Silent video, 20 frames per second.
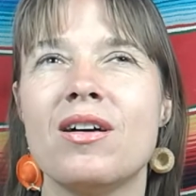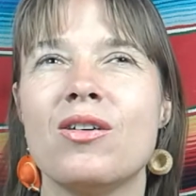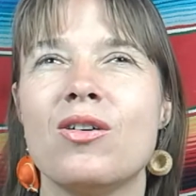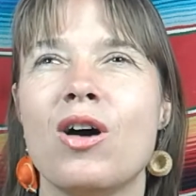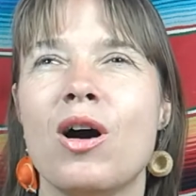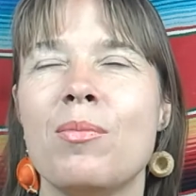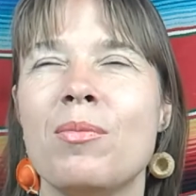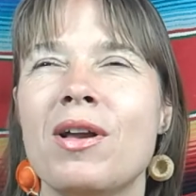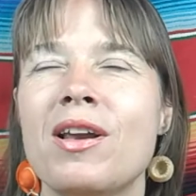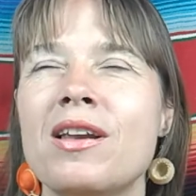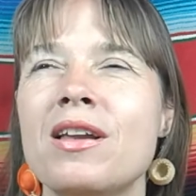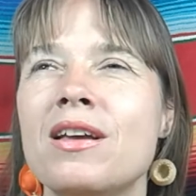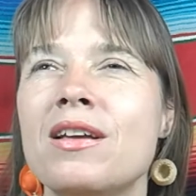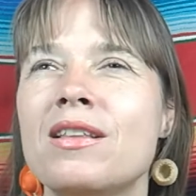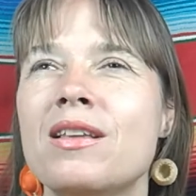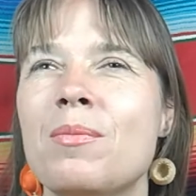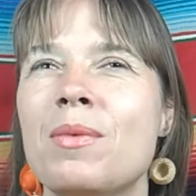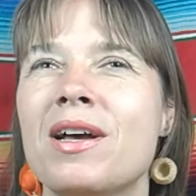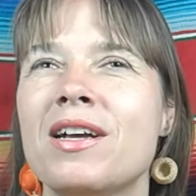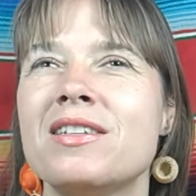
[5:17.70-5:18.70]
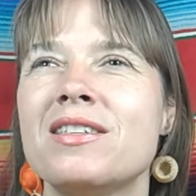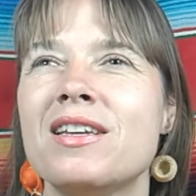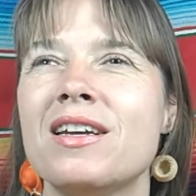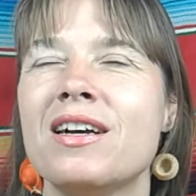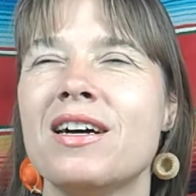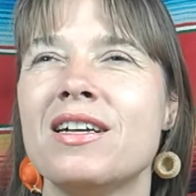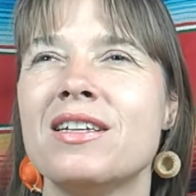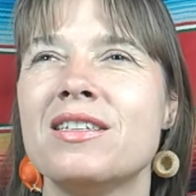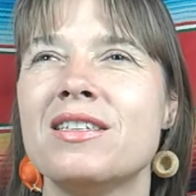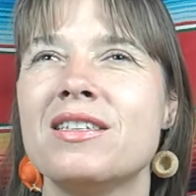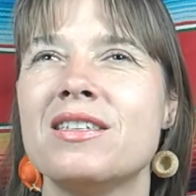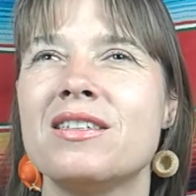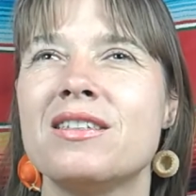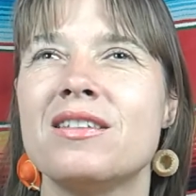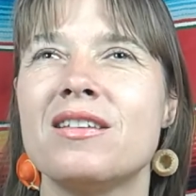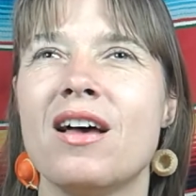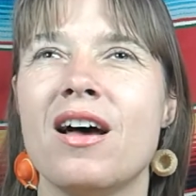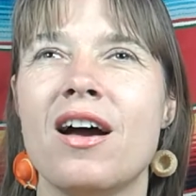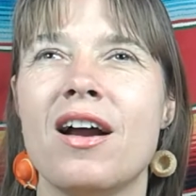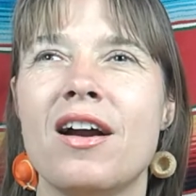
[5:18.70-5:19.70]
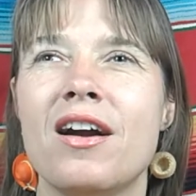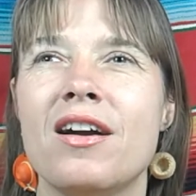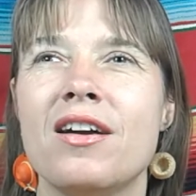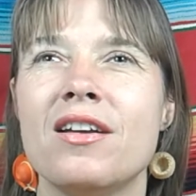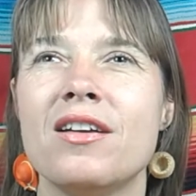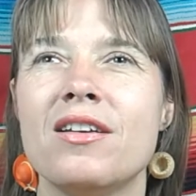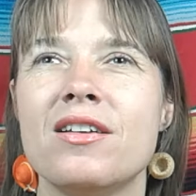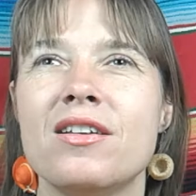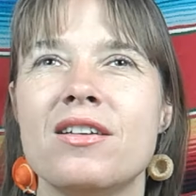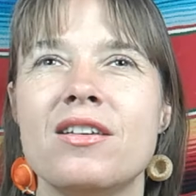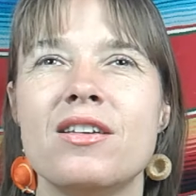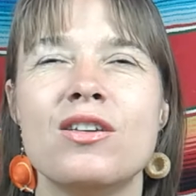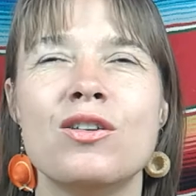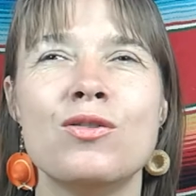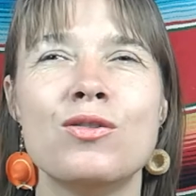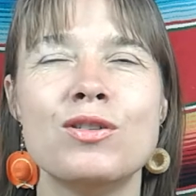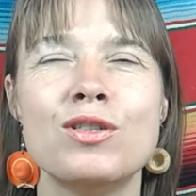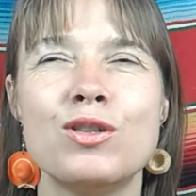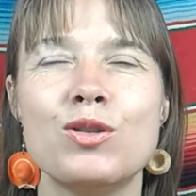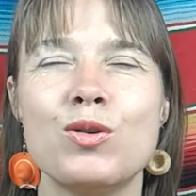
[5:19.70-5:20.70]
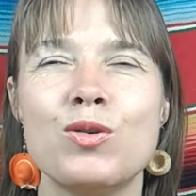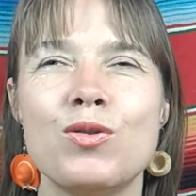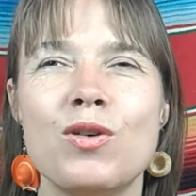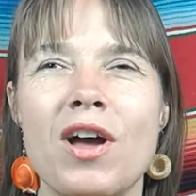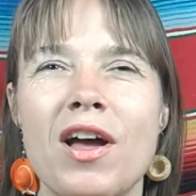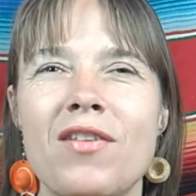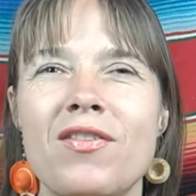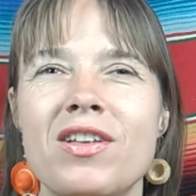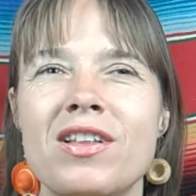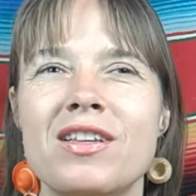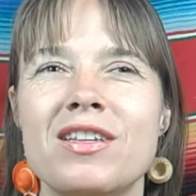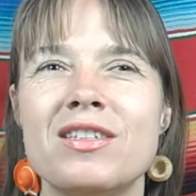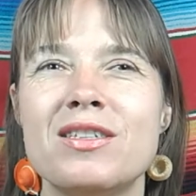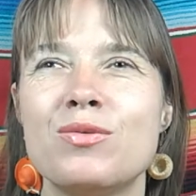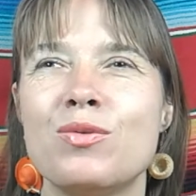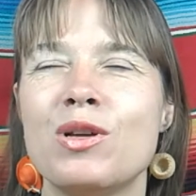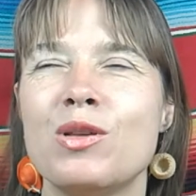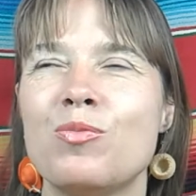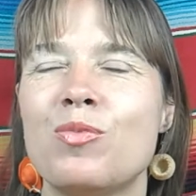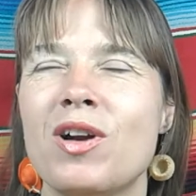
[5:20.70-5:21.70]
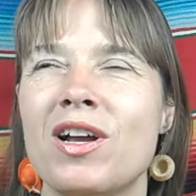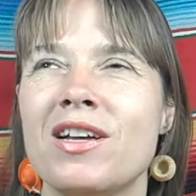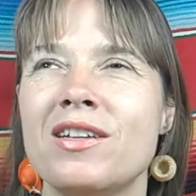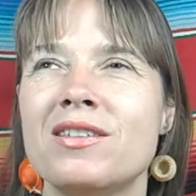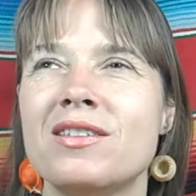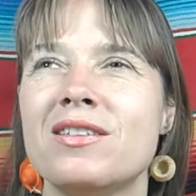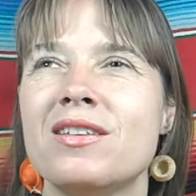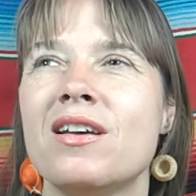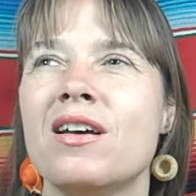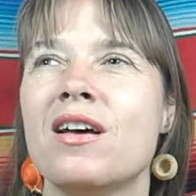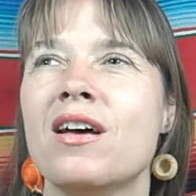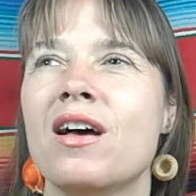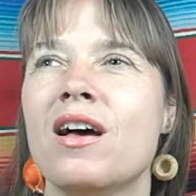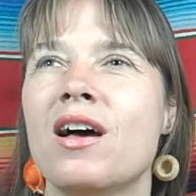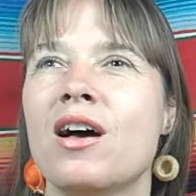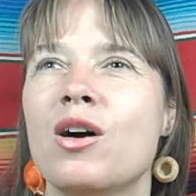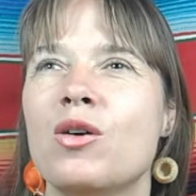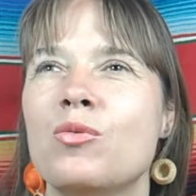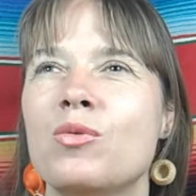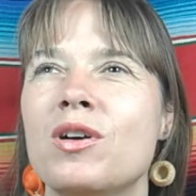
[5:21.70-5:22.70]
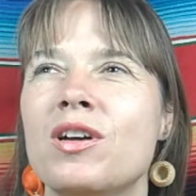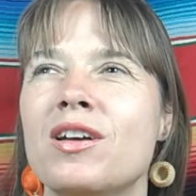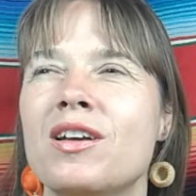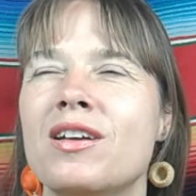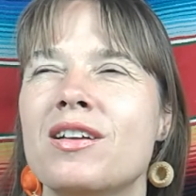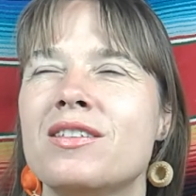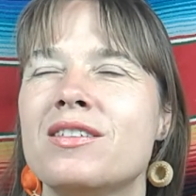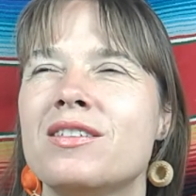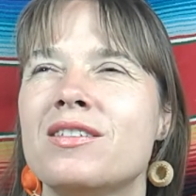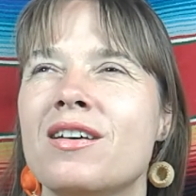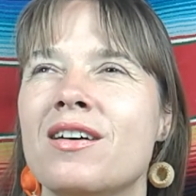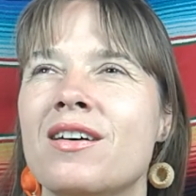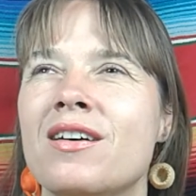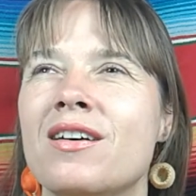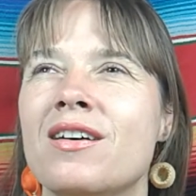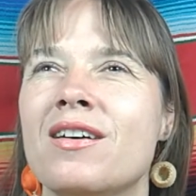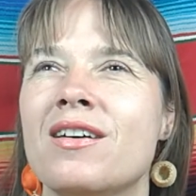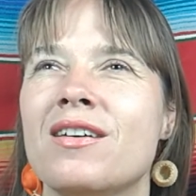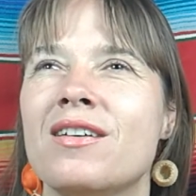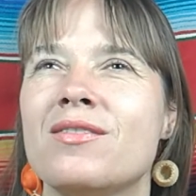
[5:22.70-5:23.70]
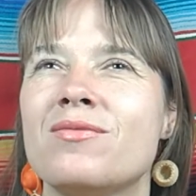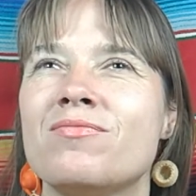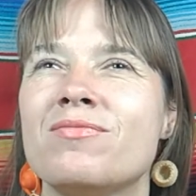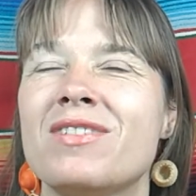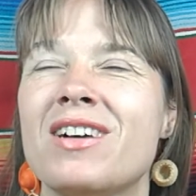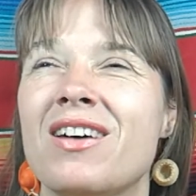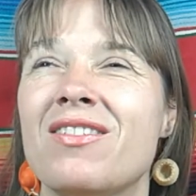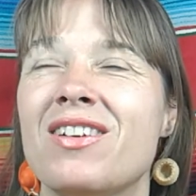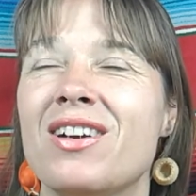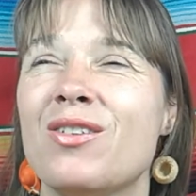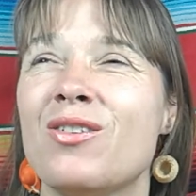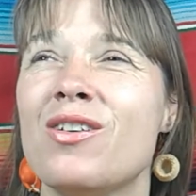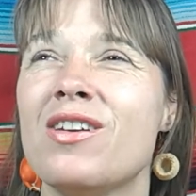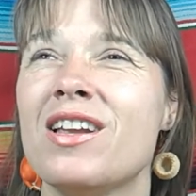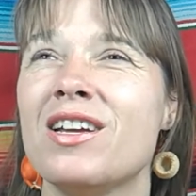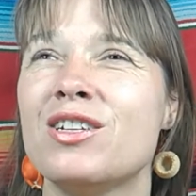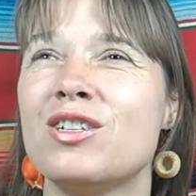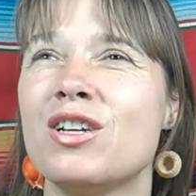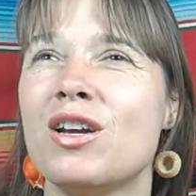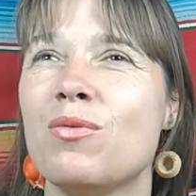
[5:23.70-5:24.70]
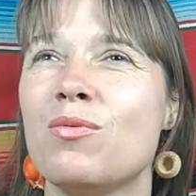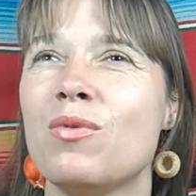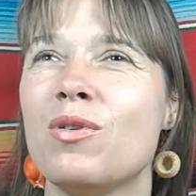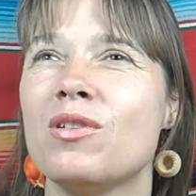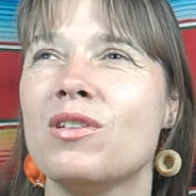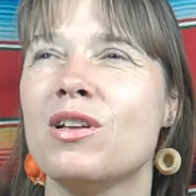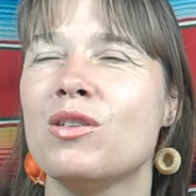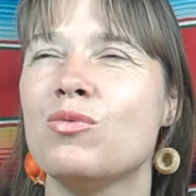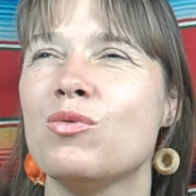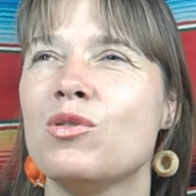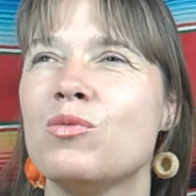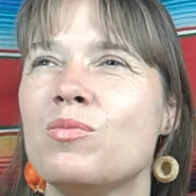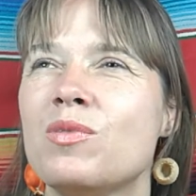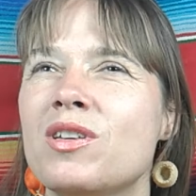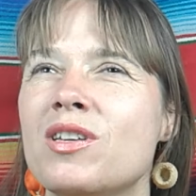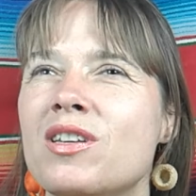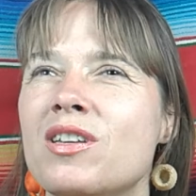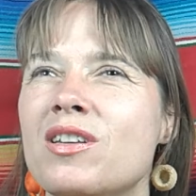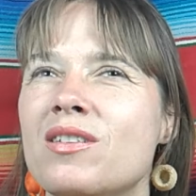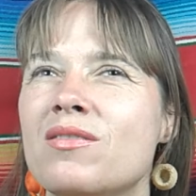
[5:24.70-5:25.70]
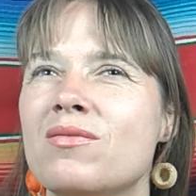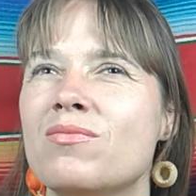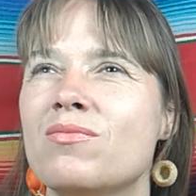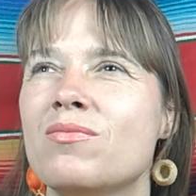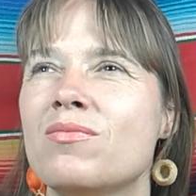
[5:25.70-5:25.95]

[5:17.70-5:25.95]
commonly the Mexicans are used to having these sweet breads with café con leche. That would be